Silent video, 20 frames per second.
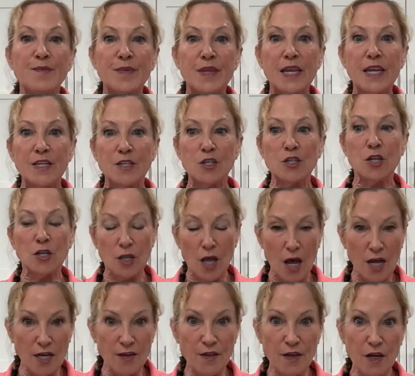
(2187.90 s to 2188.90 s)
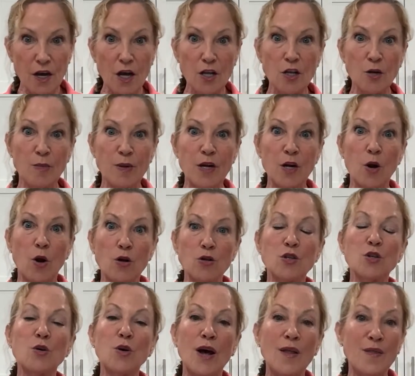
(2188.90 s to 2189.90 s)
It's to lock in the color, but it
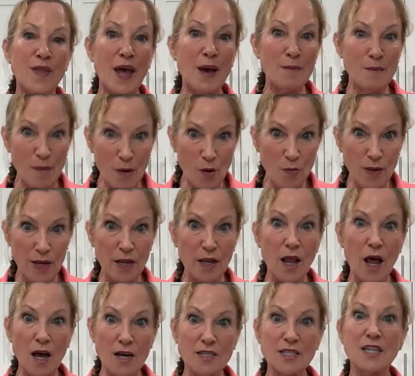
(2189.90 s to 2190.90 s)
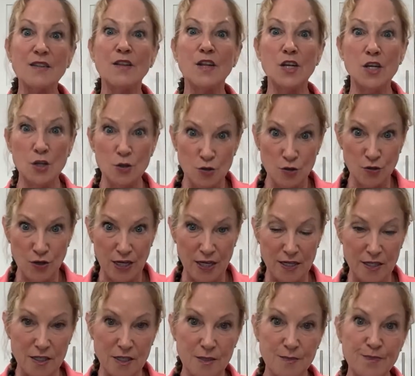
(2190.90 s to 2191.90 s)
also at that moment locks in the
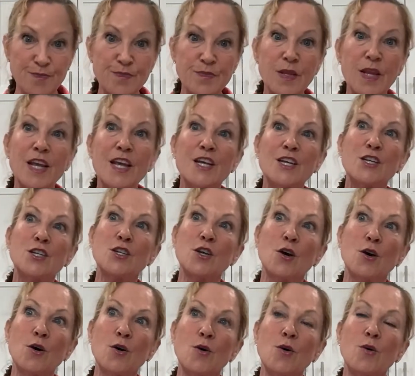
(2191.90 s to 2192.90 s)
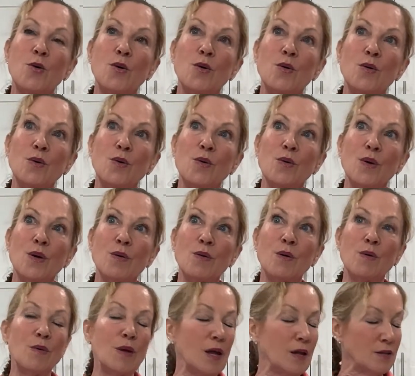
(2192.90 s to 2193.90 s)
nutrients. So
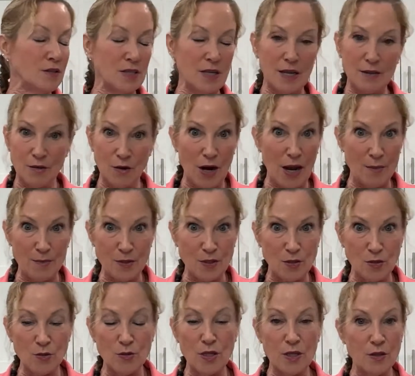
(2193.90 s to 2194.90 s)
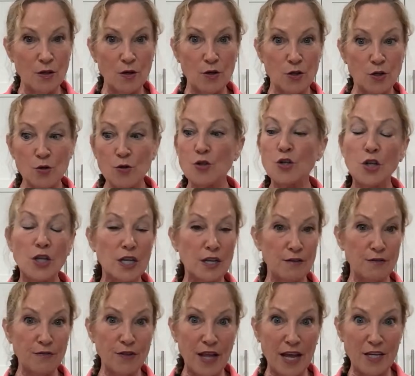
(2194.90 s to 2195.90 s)
they're usually
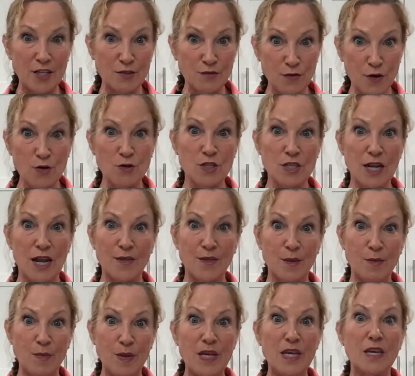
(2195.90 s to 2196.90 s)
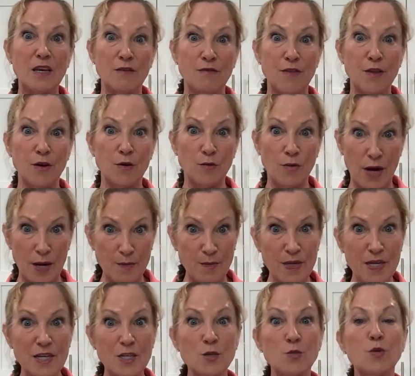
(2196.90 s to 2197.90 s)
flash frozen at the peak of their
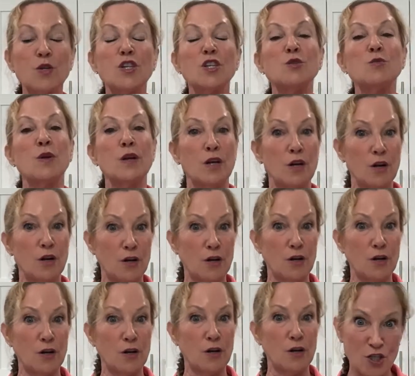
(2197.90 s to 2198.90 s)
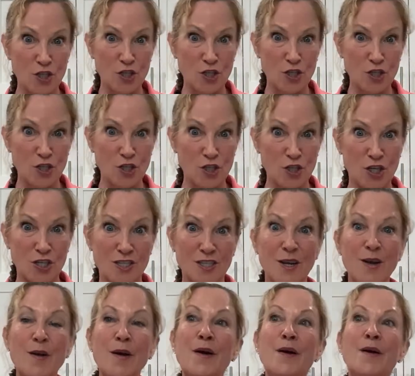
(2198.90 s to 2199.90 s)
ripeness, which is when they are the most nutritious.